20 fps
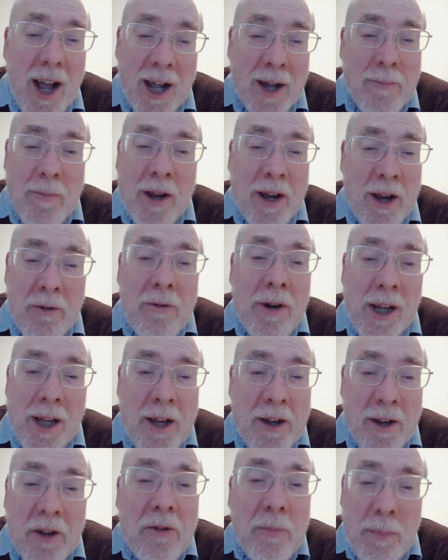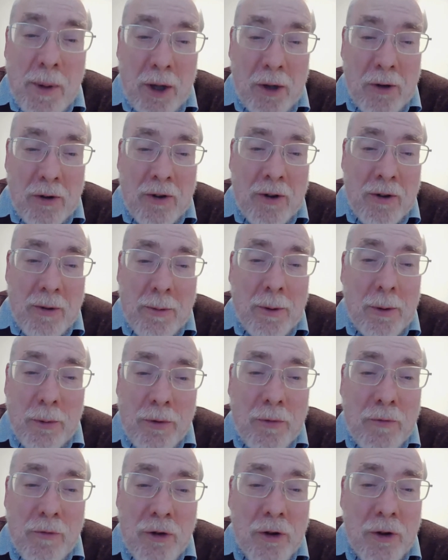And it really does belong to the
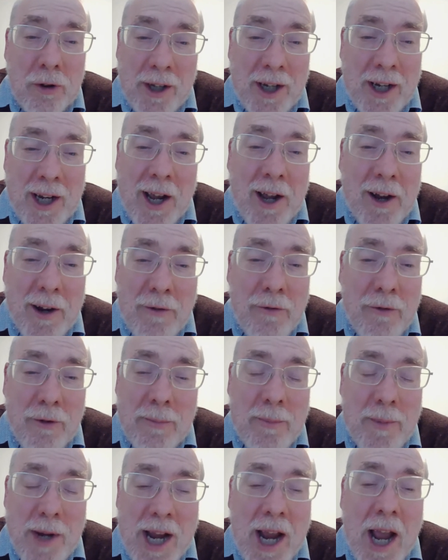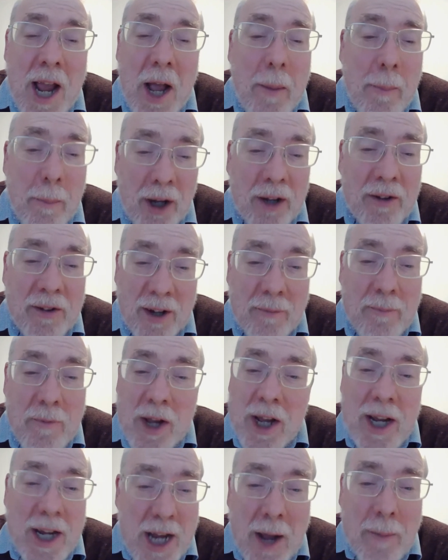world of John le Carre for me. But
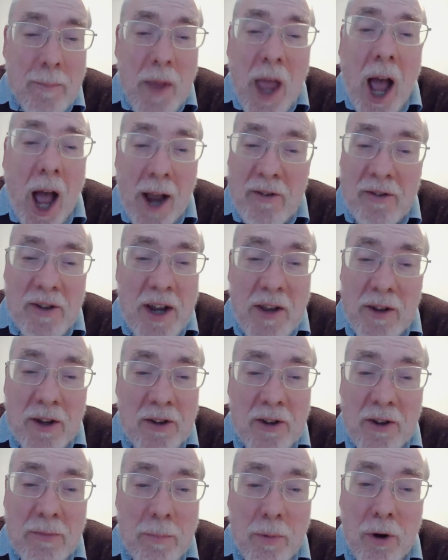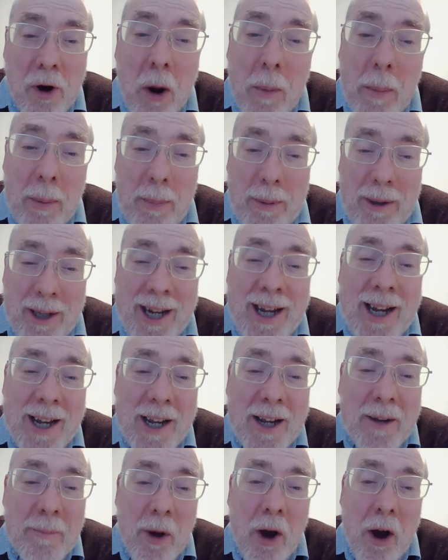yeah, I see this as probably
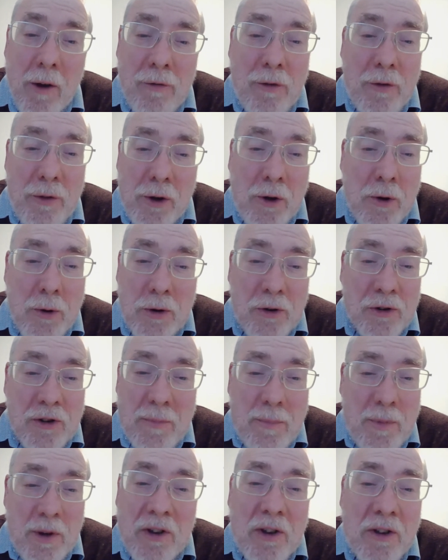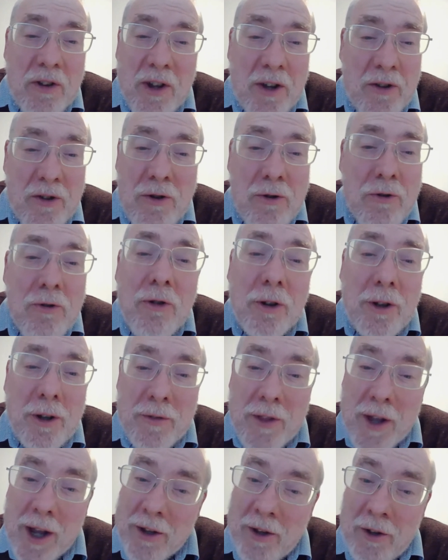par for the course and business as usual,
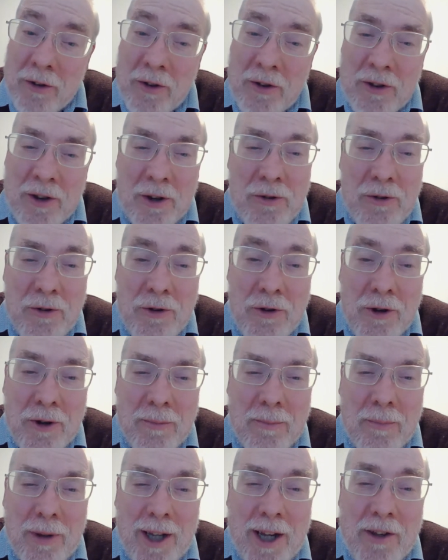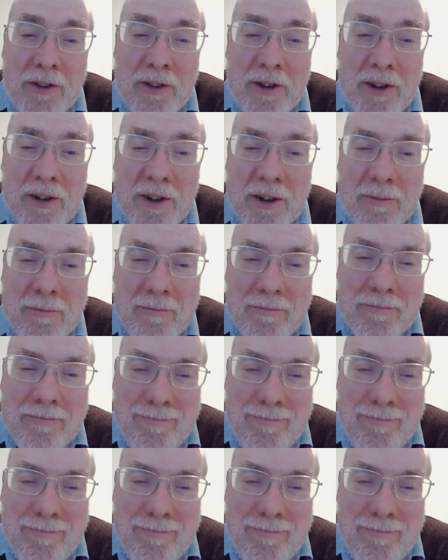if that doesn't sound too complacent.